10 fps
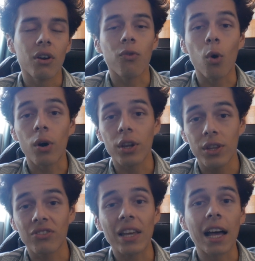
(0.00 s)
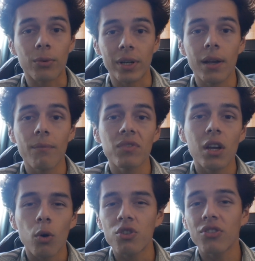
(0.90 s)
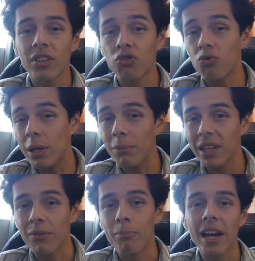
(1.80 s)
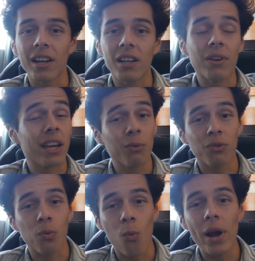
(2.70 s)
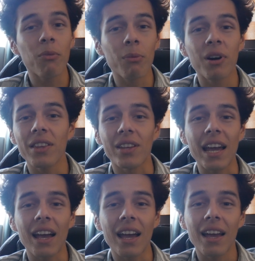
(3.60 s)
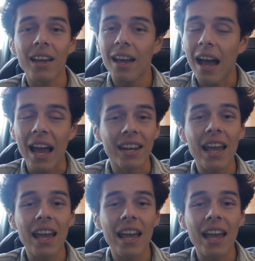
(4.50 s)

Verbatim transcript: for the salary, which is extremely competitive and it was way more money than I had